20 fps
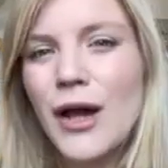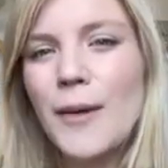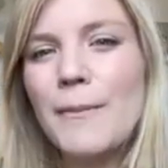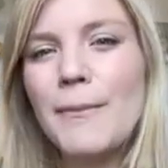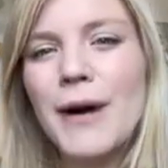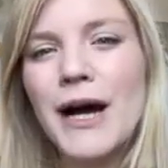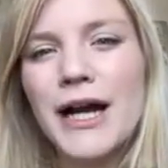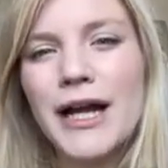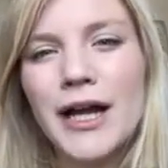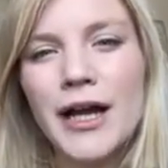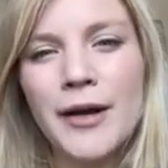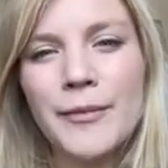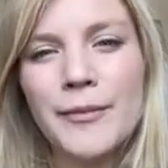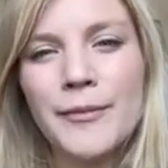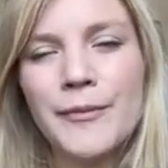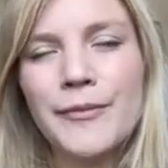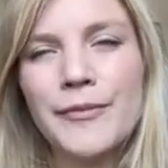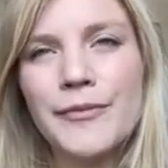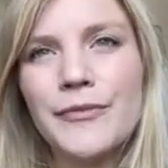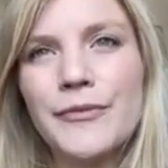My um,
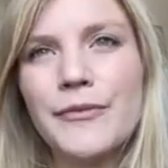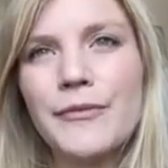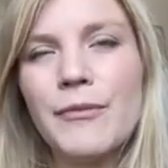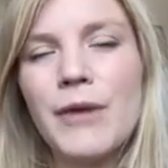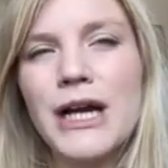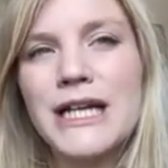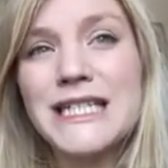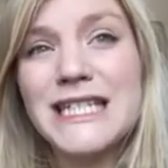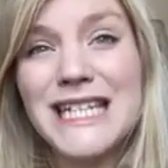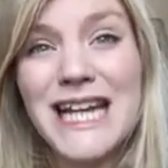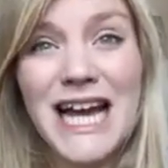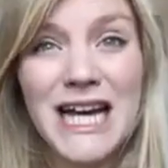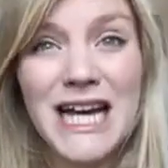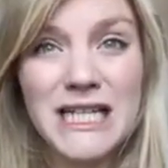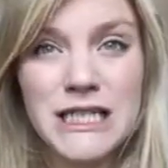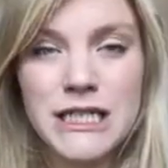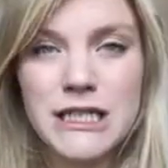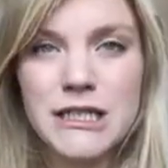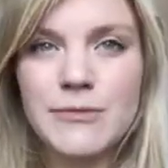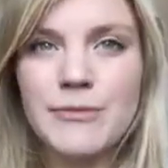my dad
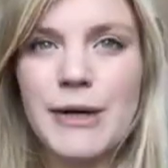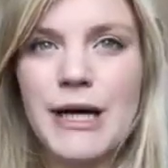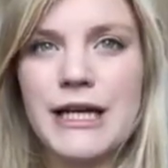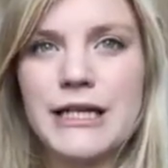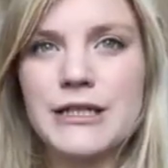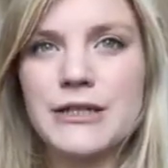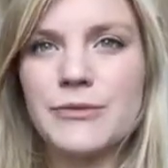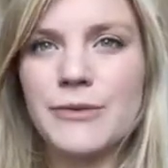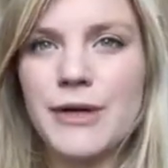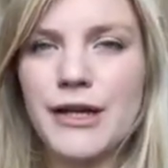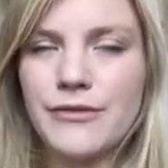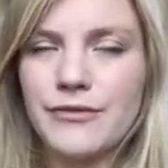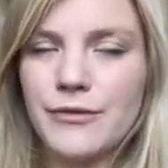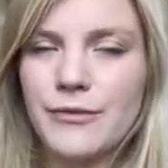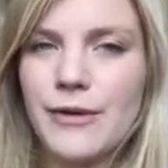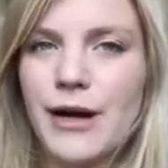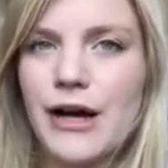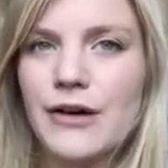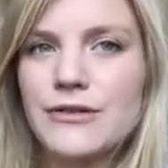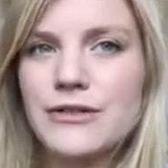passed away
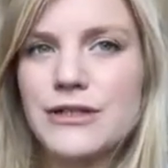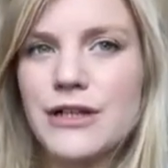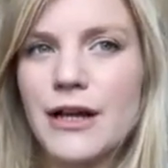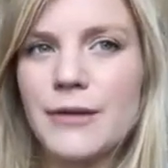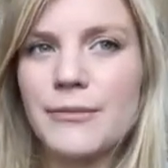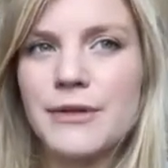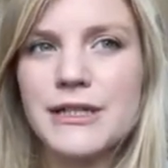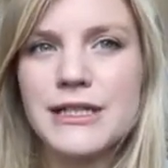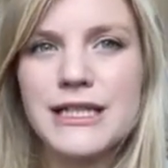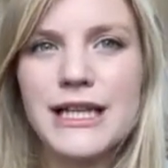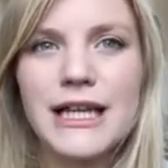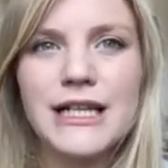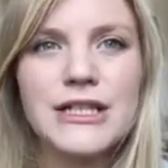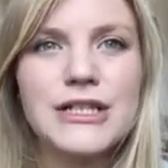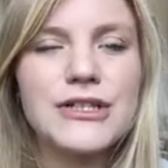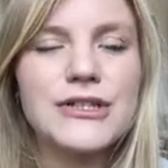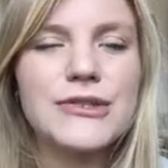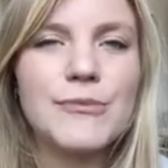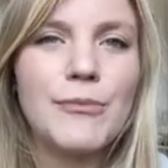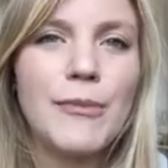from Alzheimer's, and
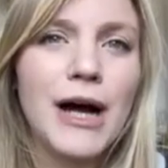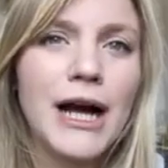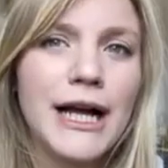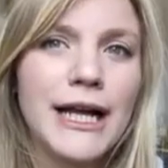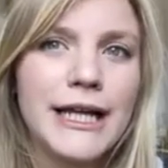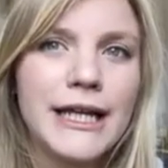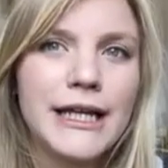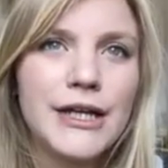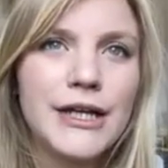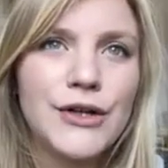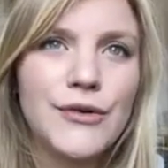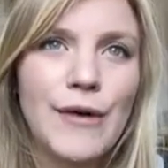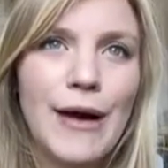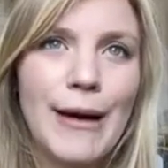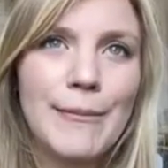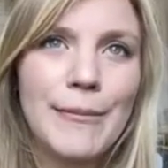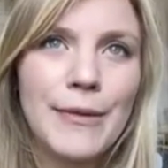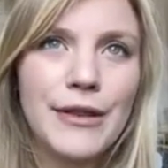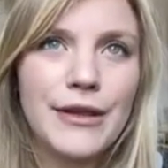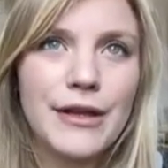my
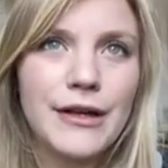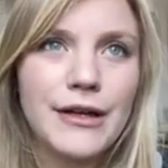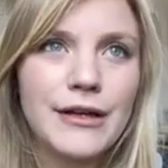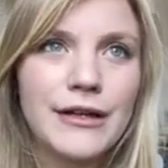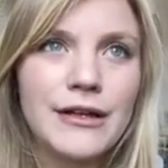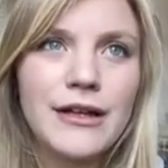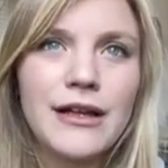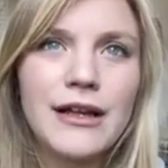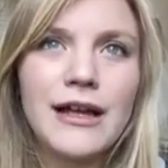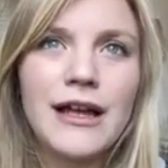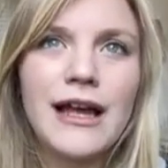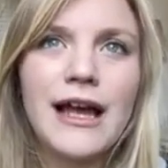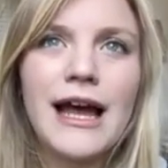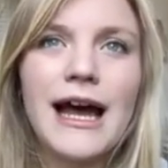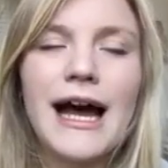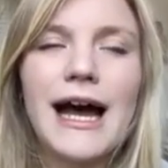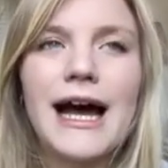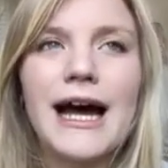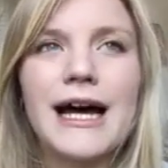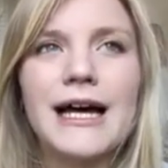grandmother
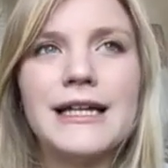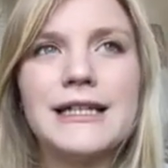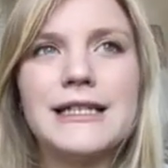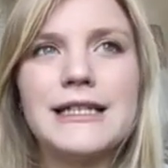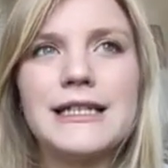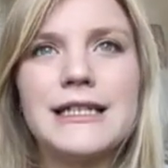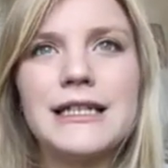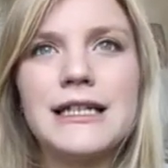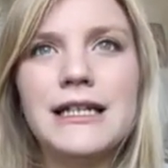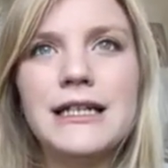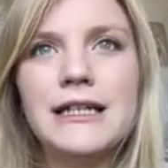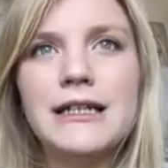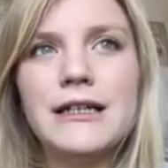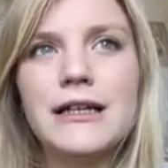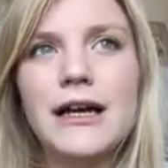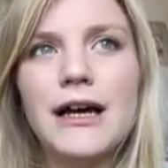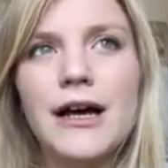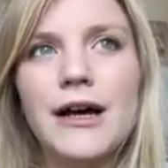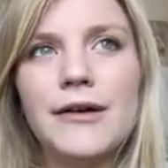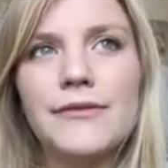had
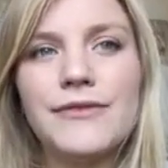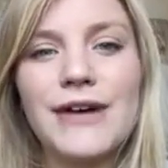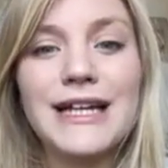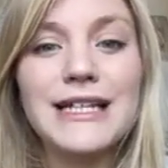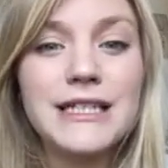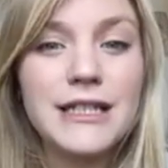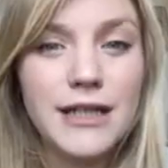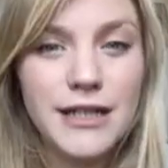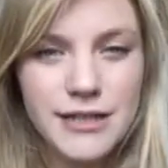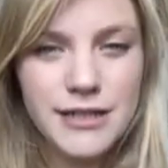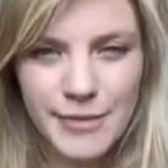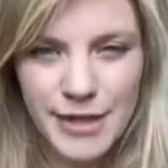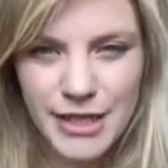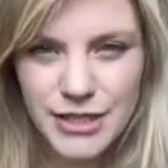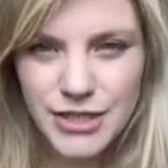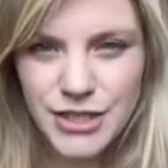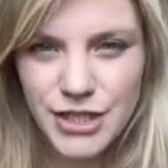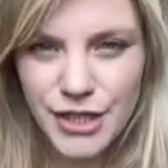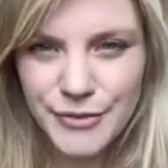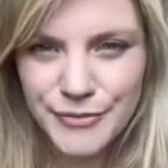uh, vascular
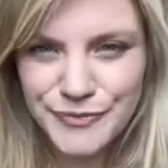dementia.